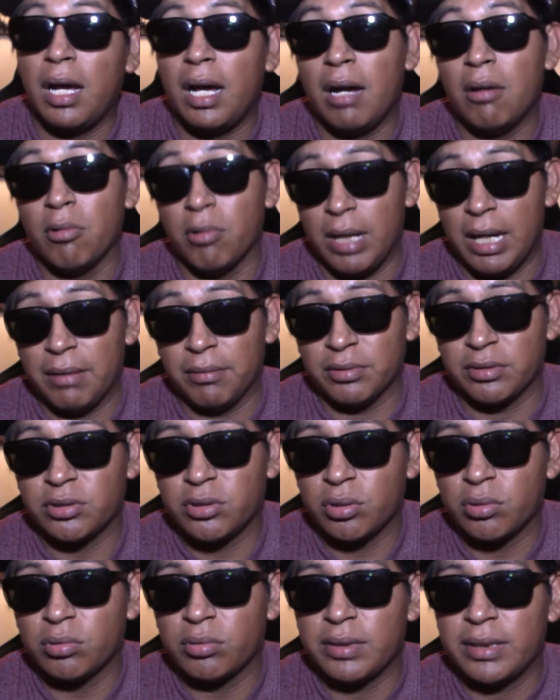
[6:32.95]
Oh, I was
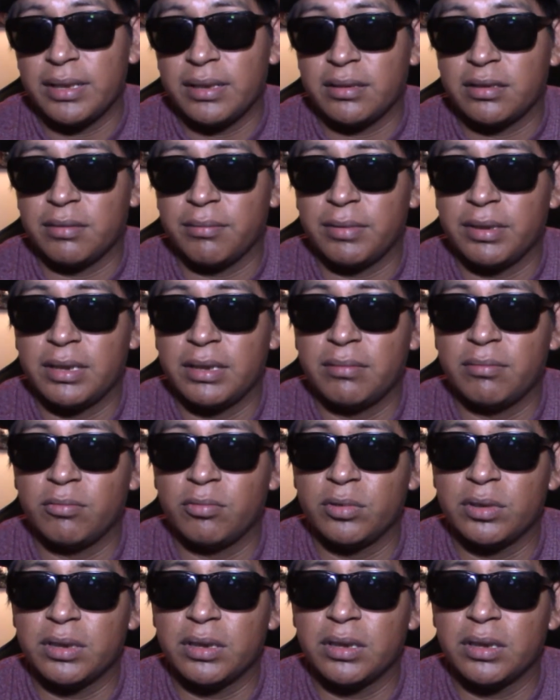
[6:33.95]
told that some of them would